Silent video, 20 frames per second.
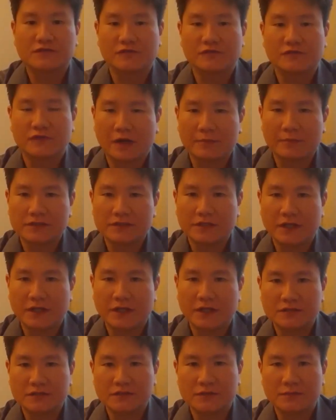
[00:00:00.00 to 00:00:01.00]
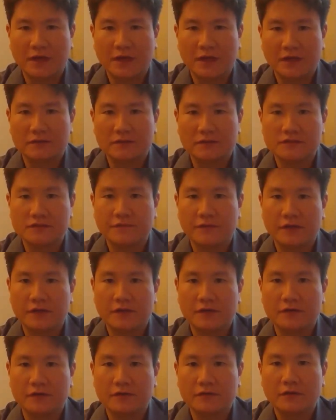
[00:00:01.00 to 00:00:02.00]
so much for coming today to make this
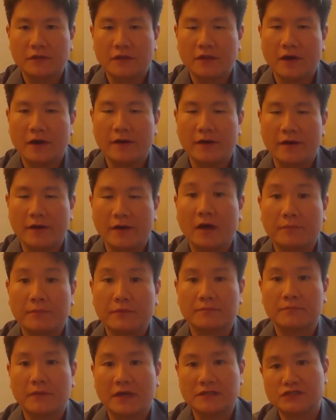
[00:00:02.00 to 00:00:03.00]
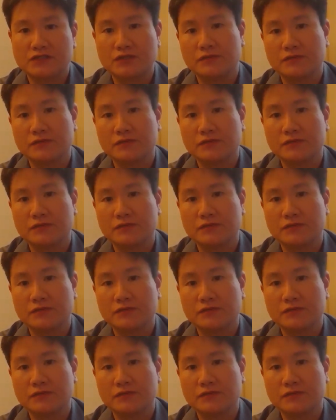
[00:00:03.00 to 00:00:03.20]
video and helping my